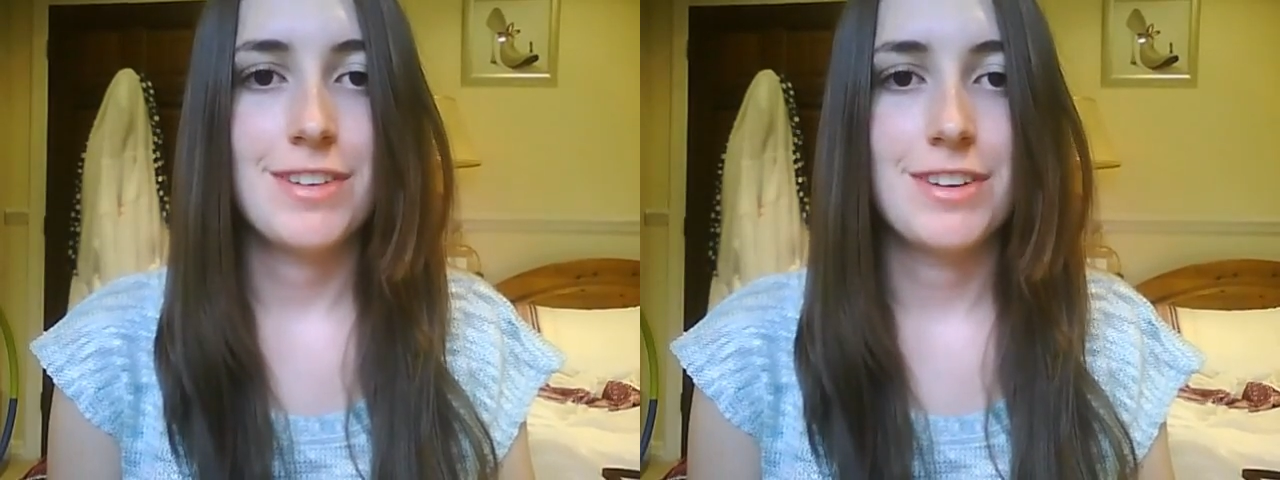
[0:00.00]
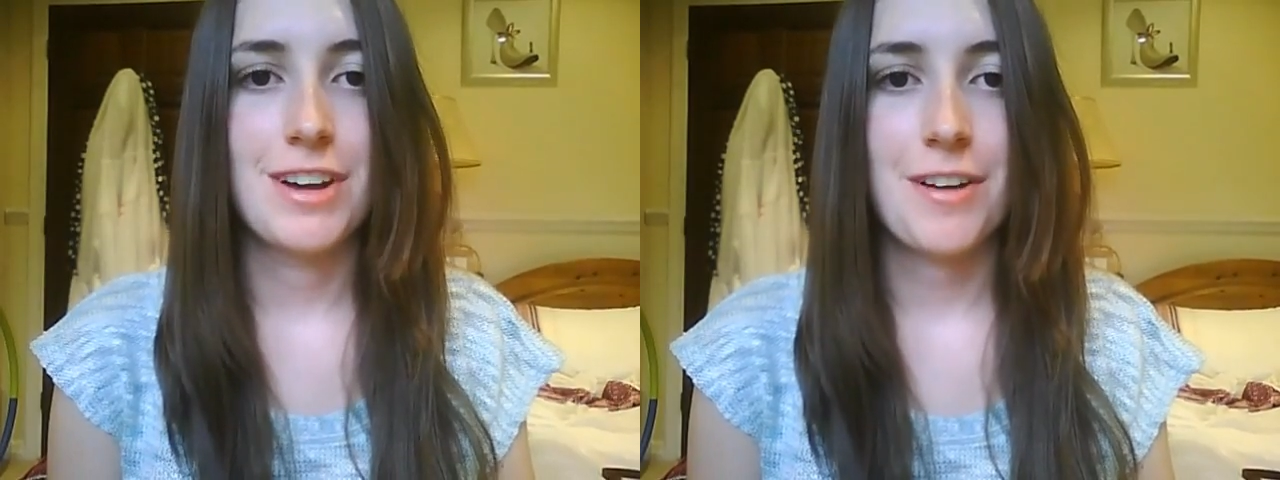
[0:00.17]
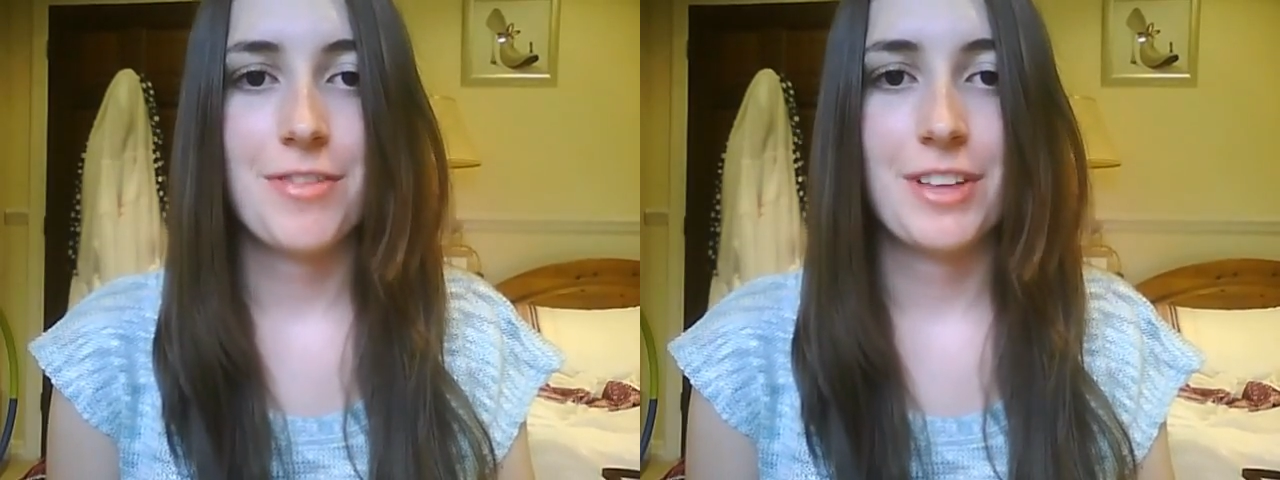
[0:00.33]

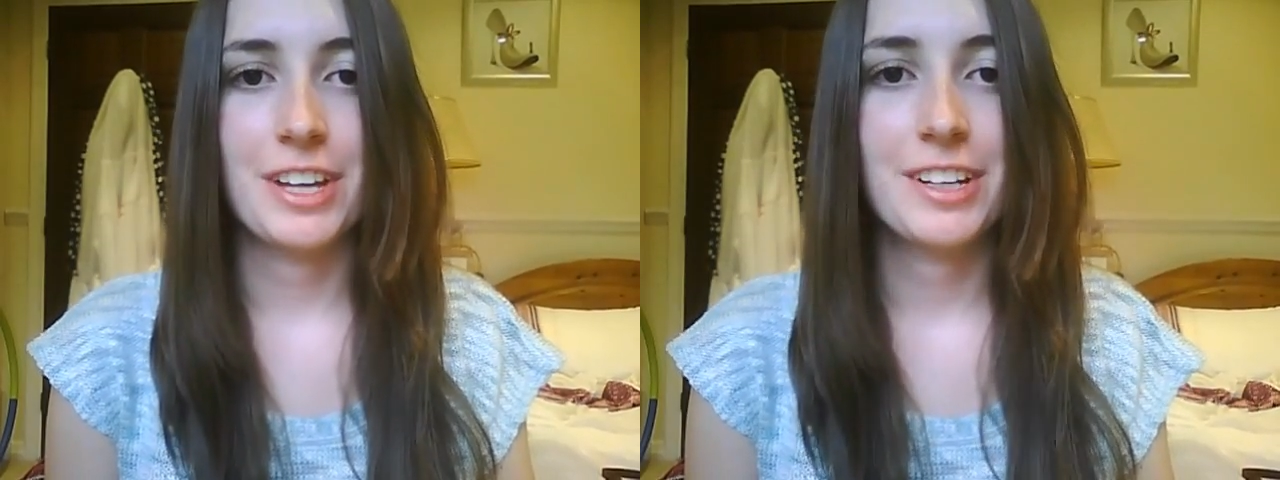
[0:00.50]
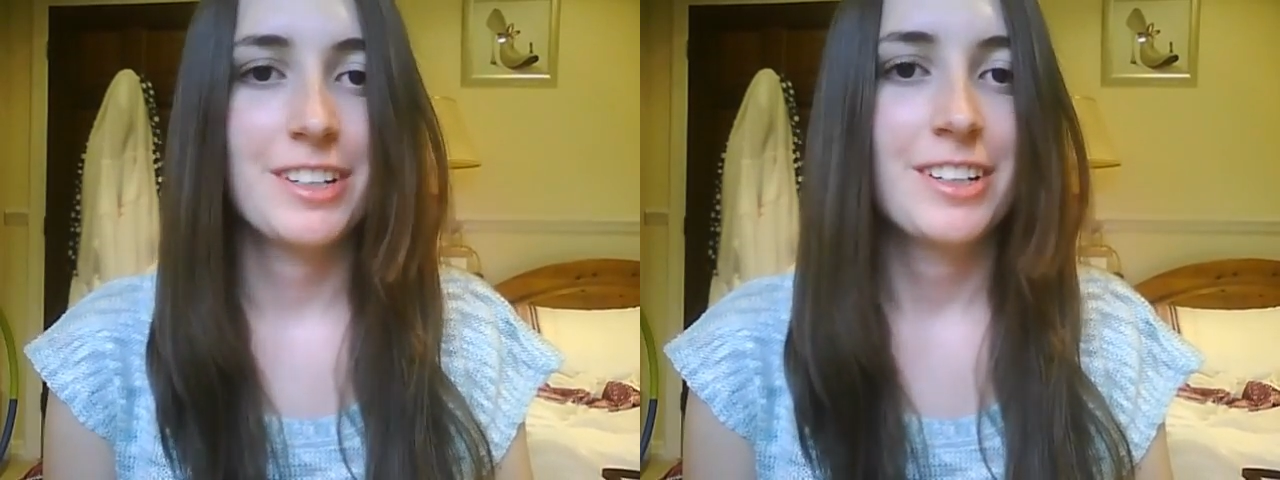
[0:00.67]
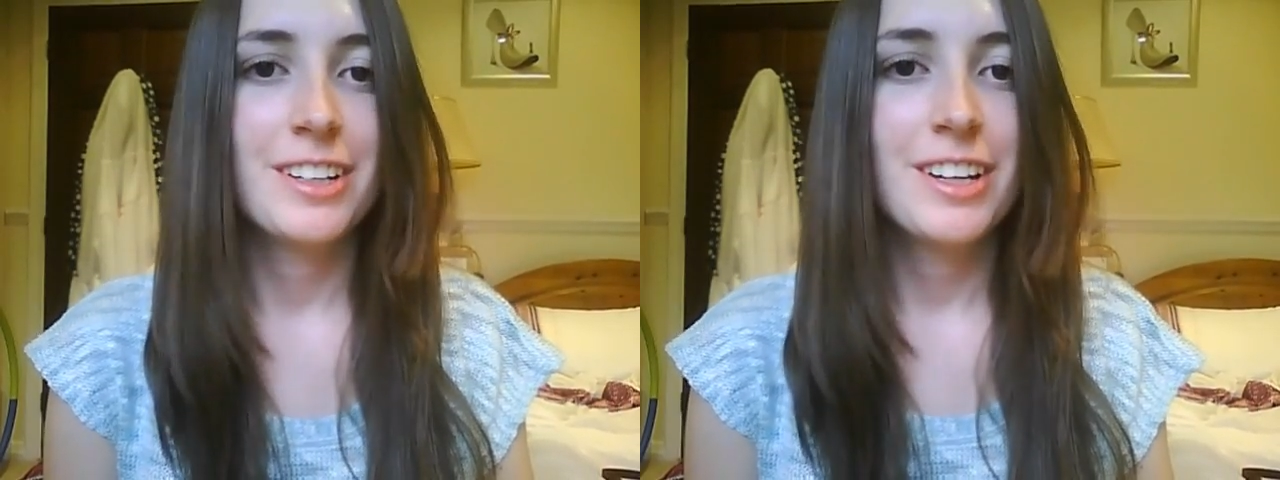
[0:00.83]
nothing.
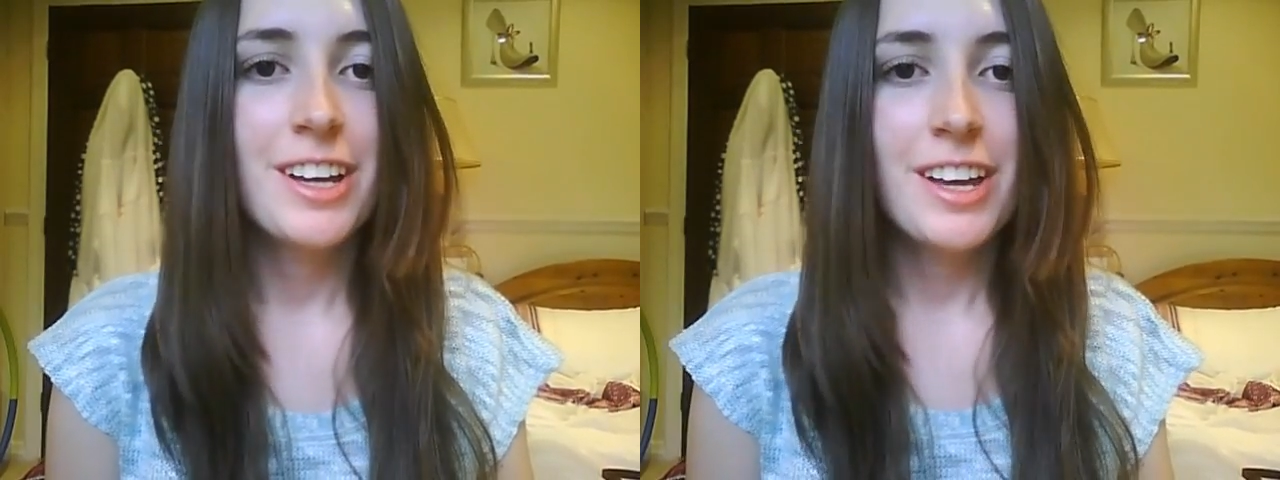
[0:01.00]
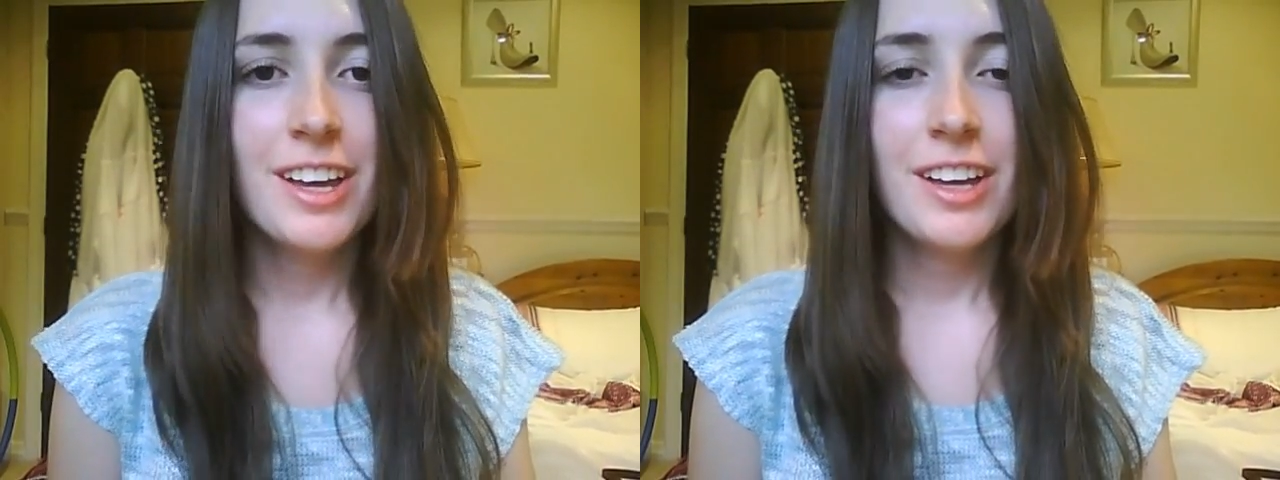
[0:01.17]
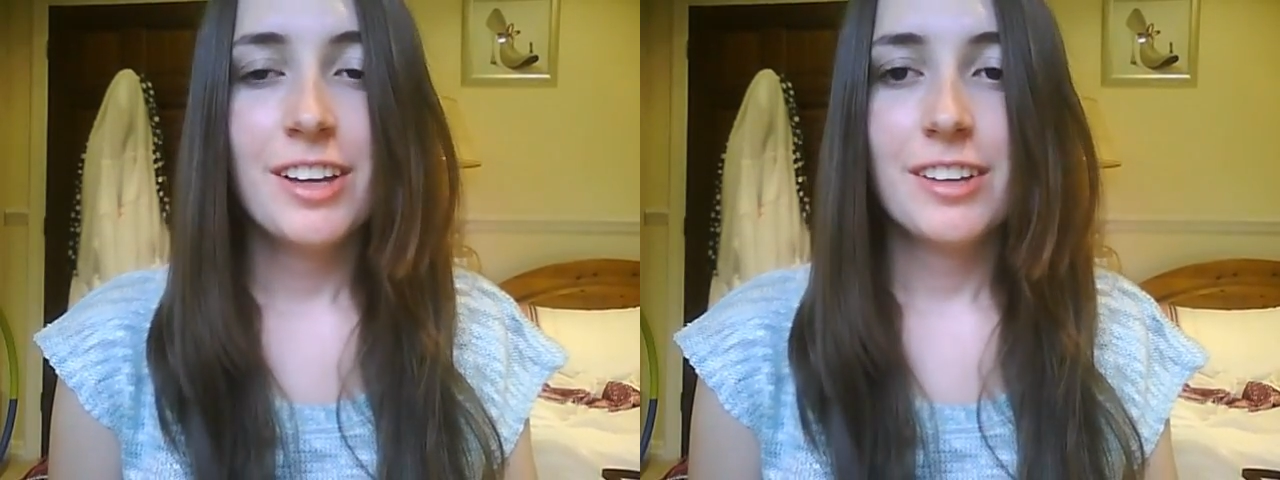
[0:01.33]

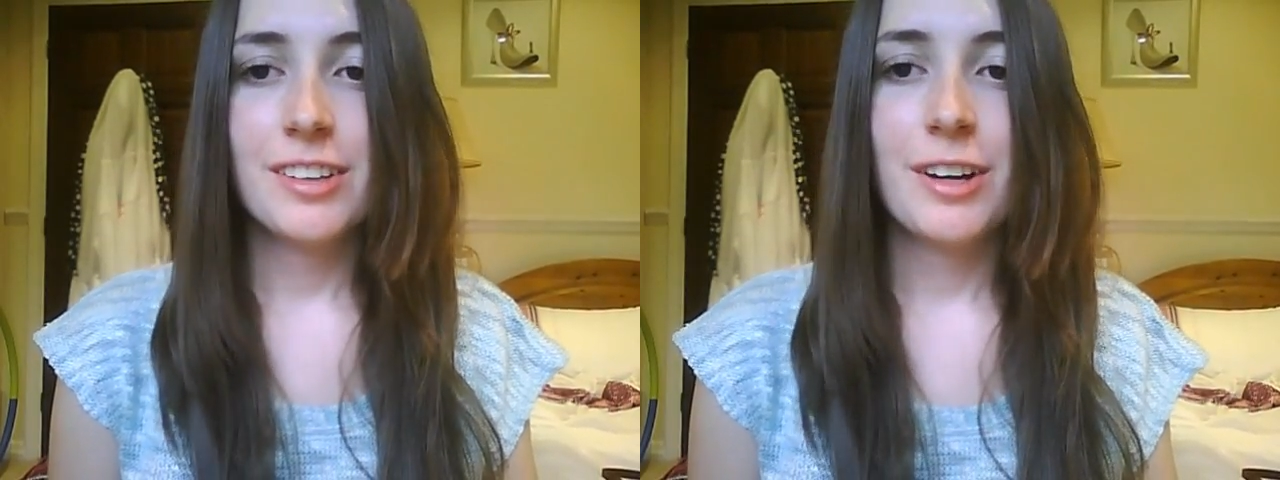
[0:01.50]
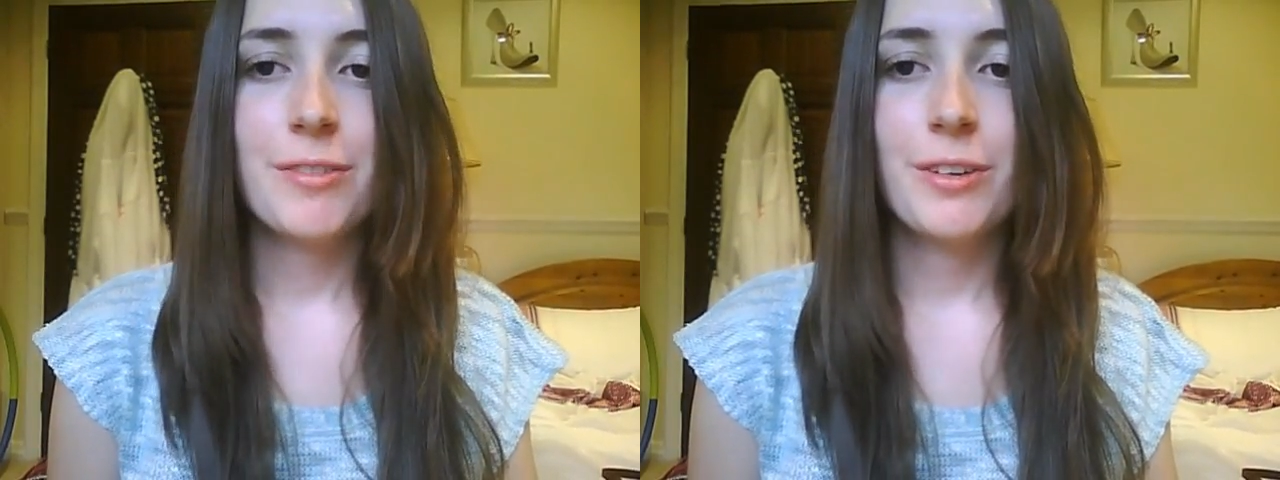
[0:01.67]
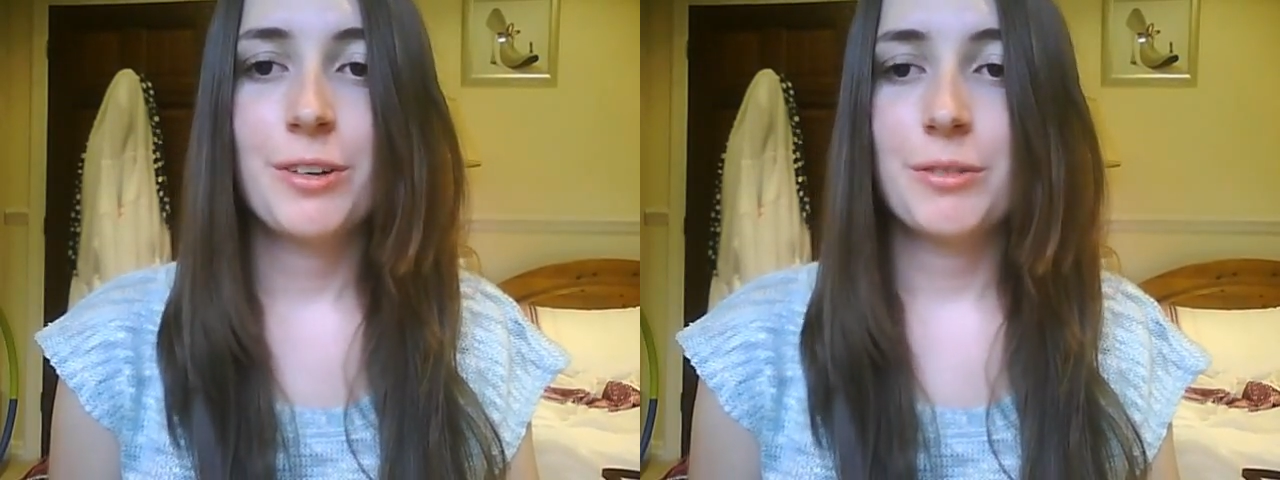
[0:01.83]
So
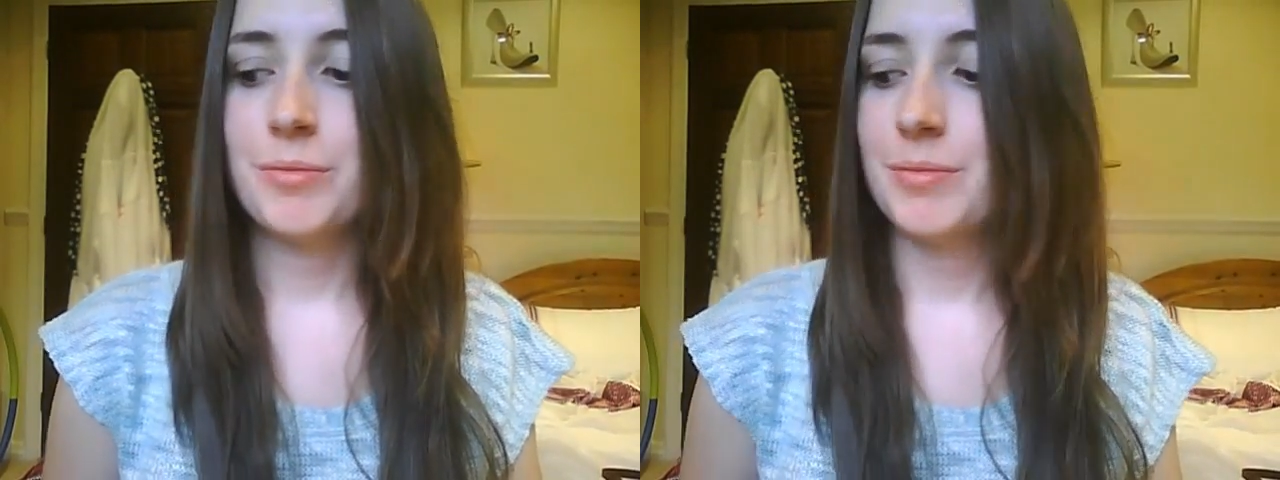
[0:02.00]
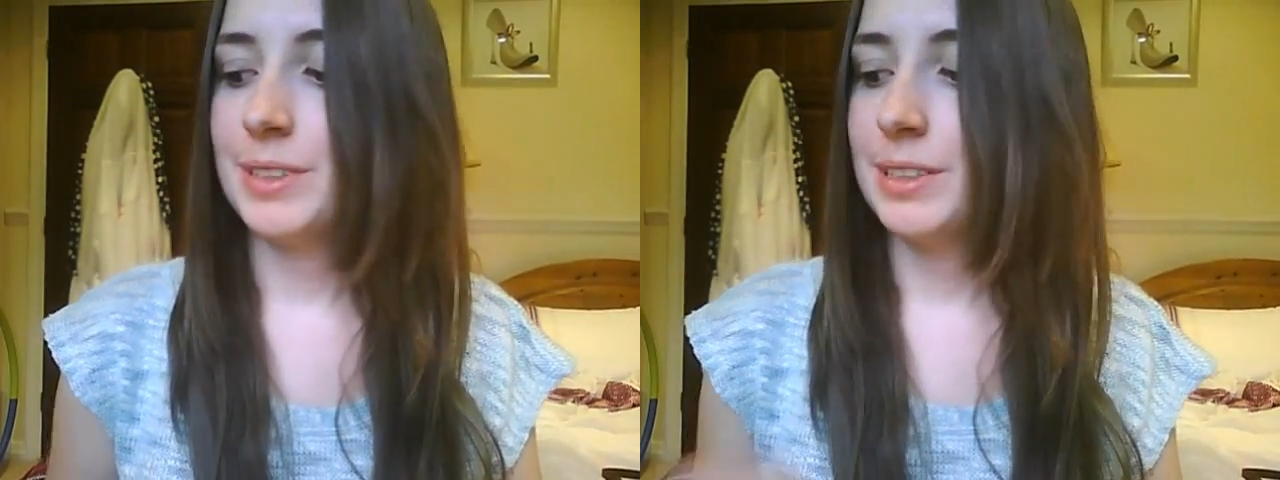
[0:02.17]
I thought,